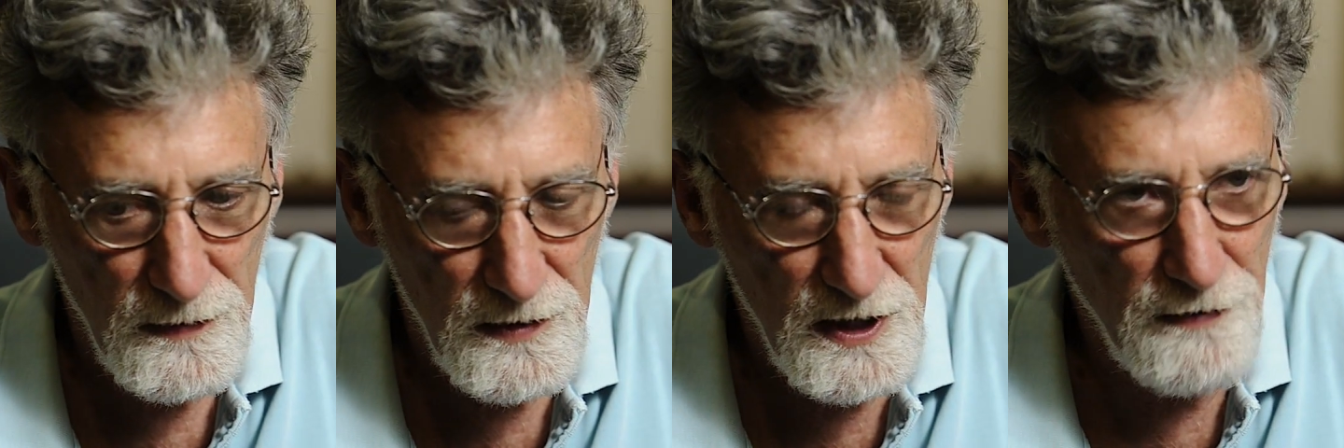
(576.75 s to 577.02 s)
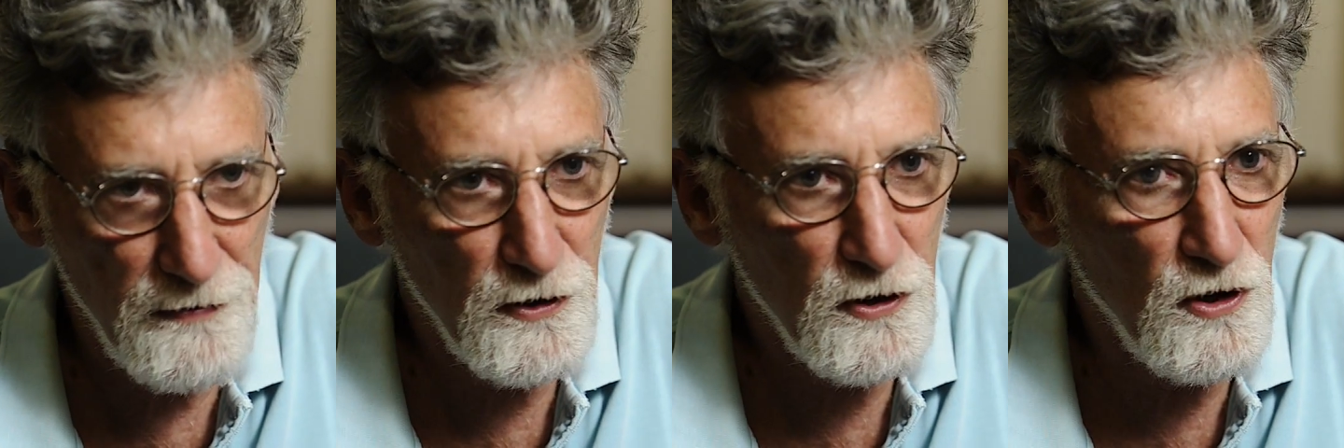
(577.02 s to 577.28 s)

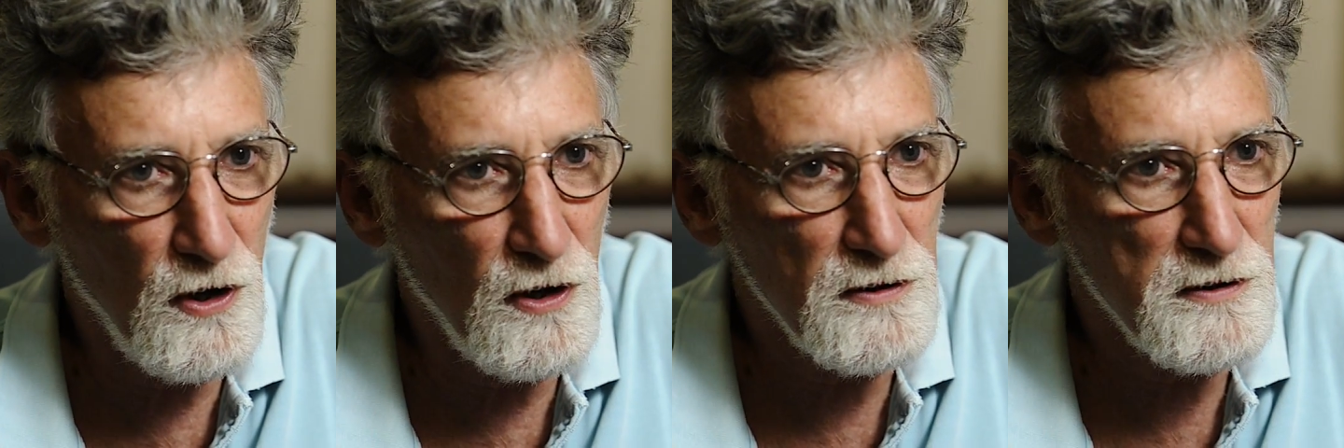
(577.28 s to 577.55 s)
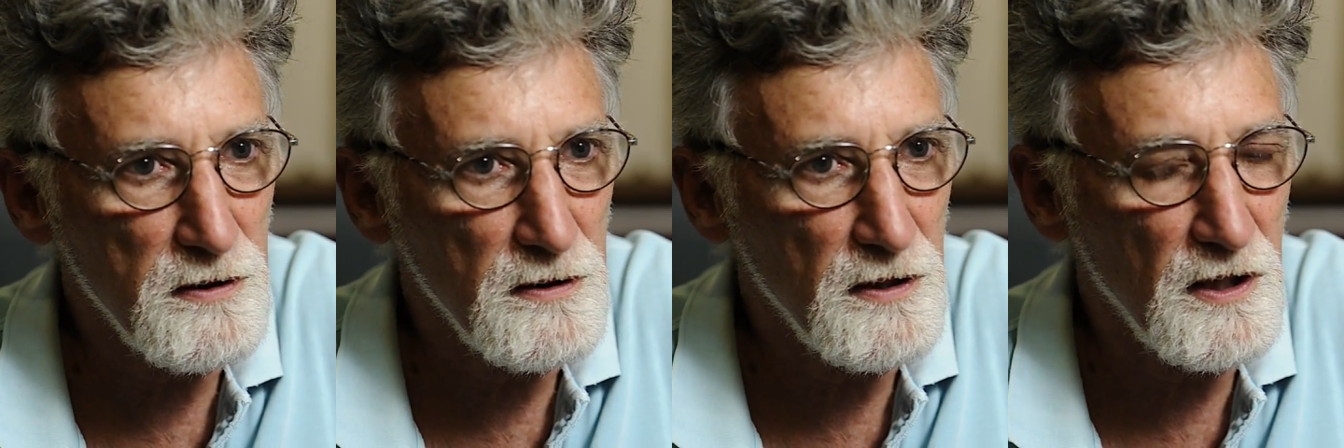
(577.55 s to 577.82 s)
difficult,
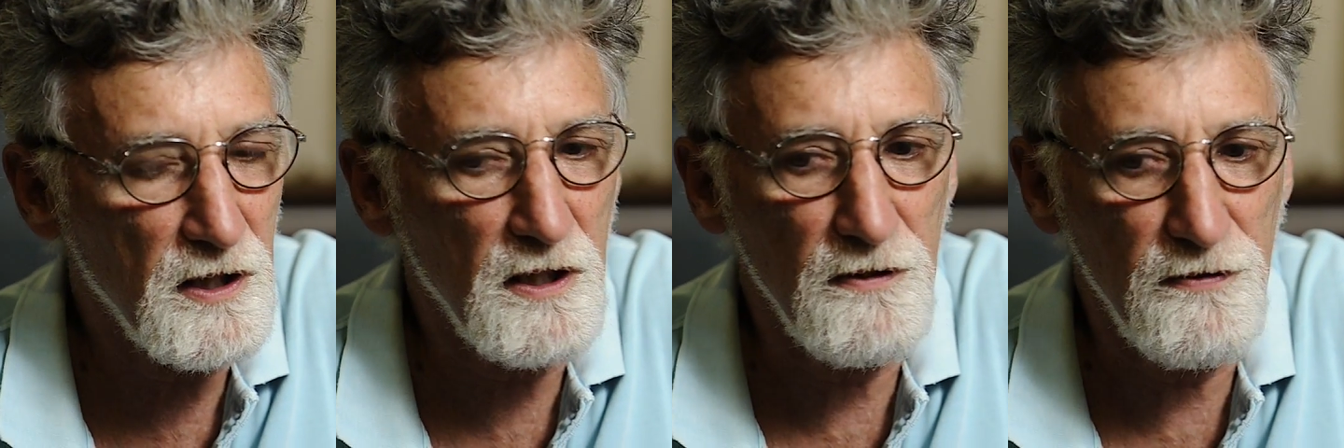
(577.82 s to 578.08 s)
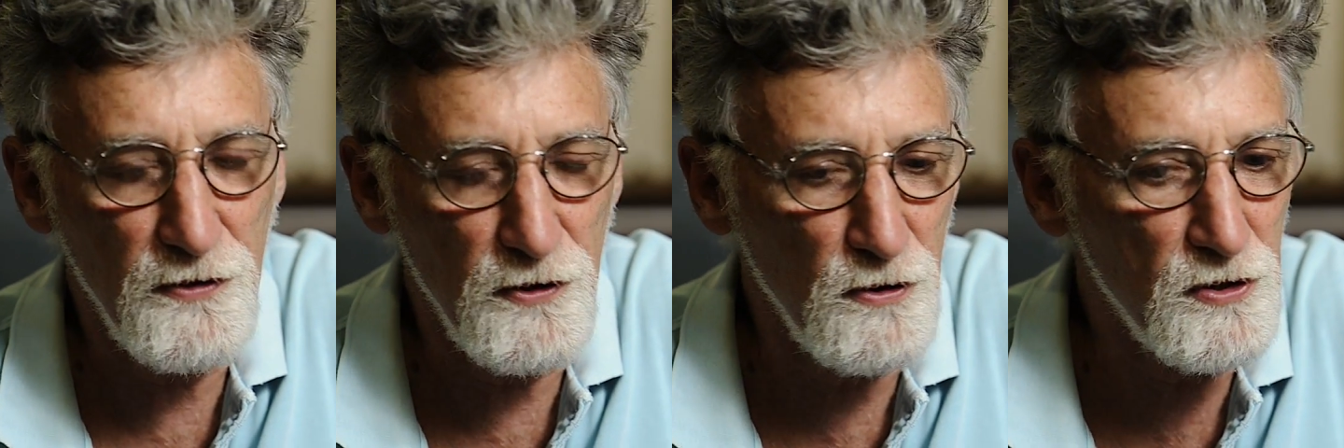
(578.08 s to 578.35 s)
and
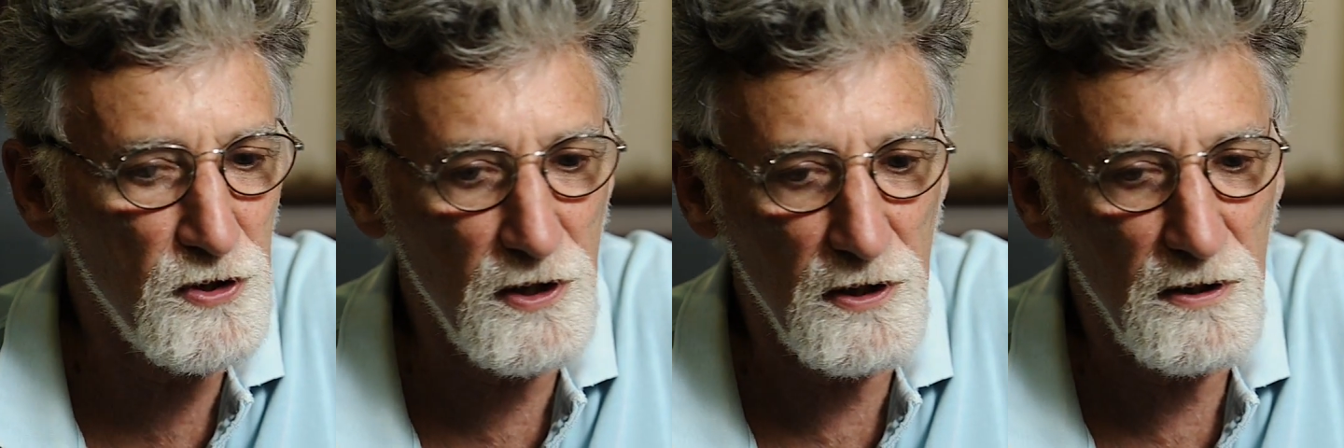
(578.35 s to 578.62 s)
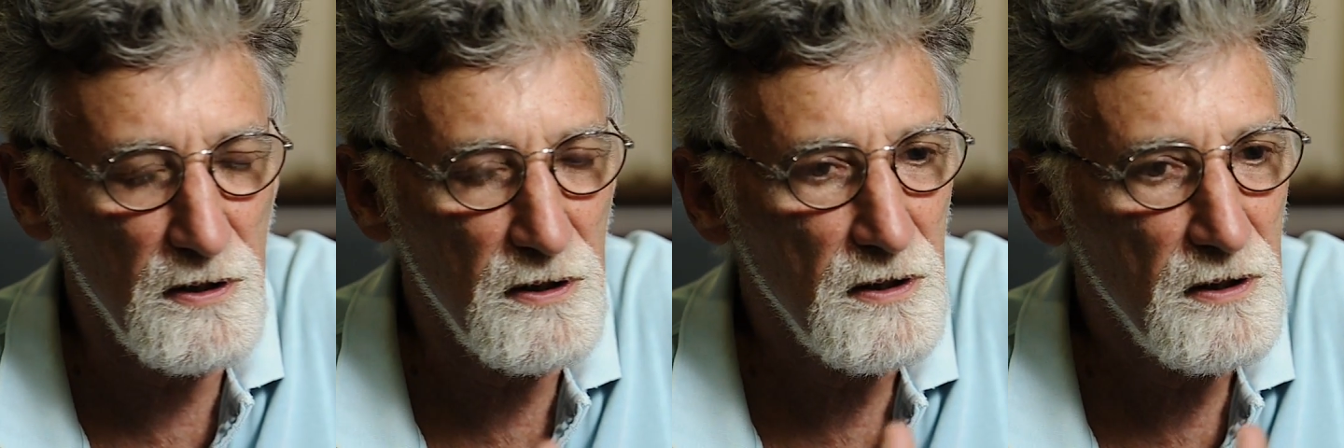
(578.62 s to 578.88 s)

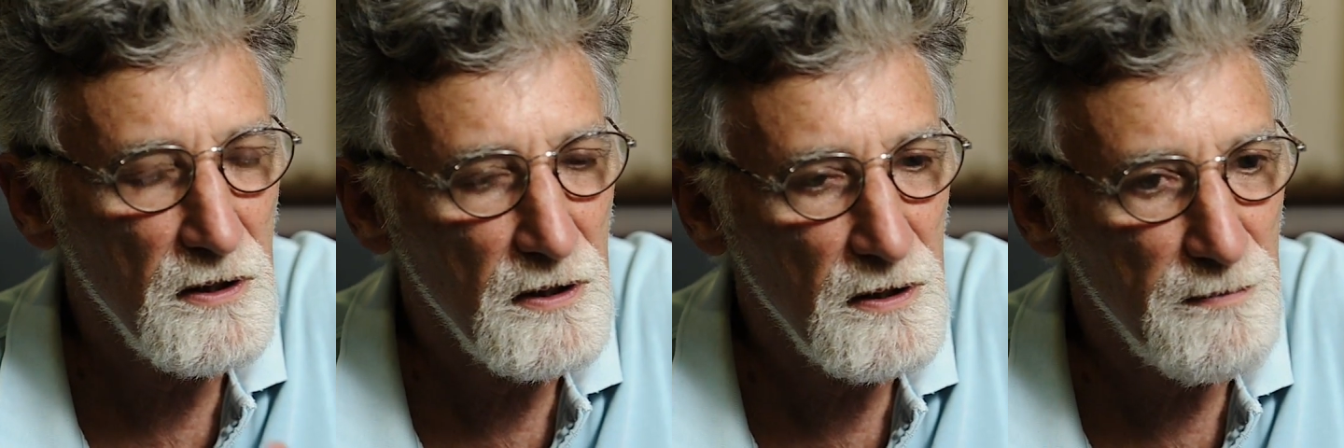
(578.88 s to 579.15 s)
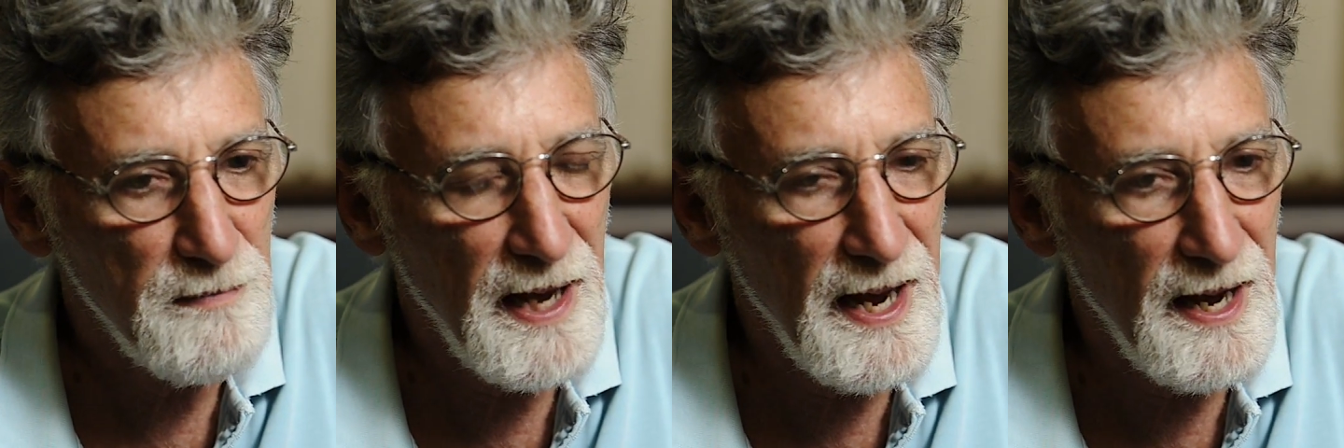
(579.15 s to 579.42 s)
confusing
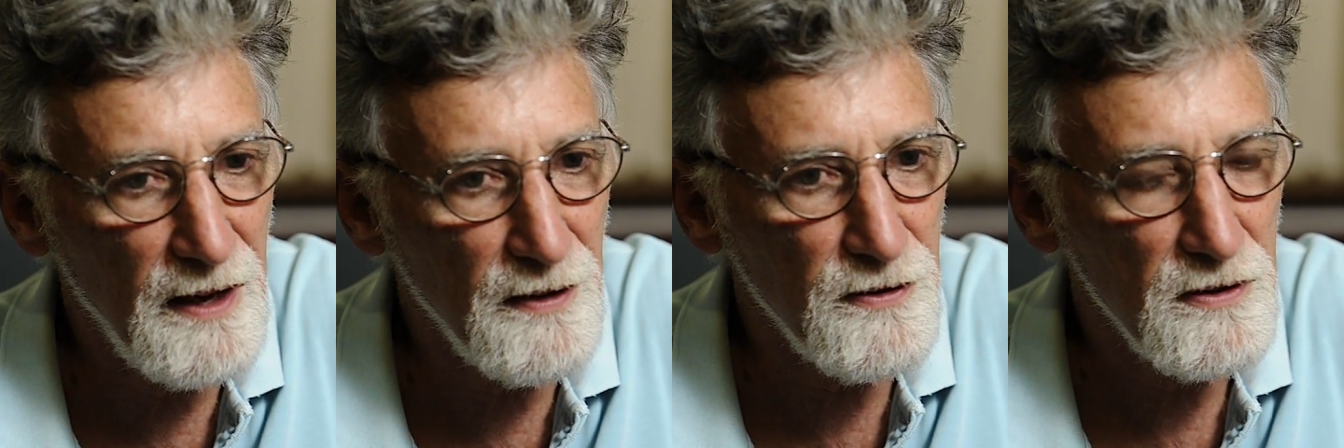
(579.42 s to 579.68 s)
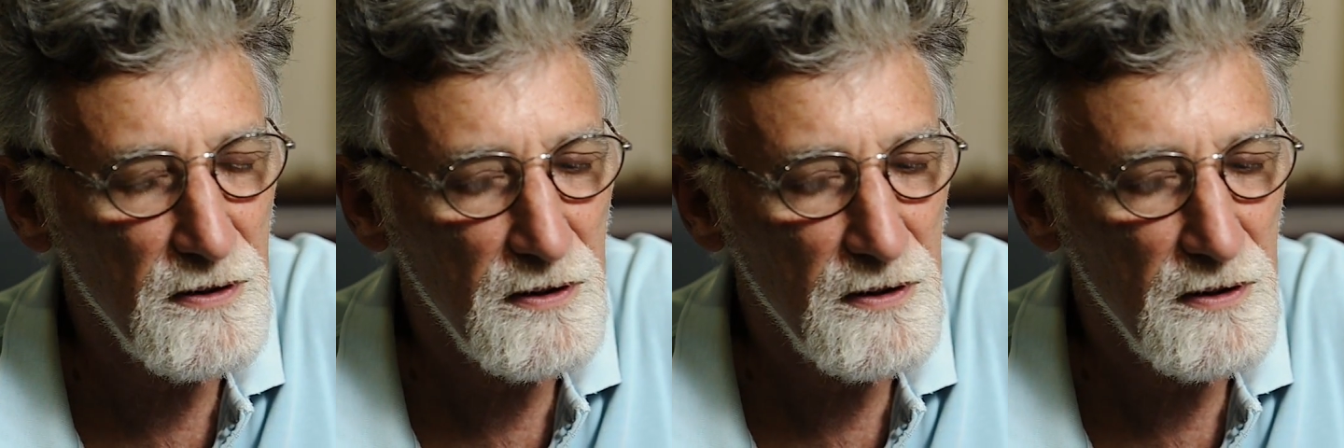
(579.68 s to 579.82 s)
path.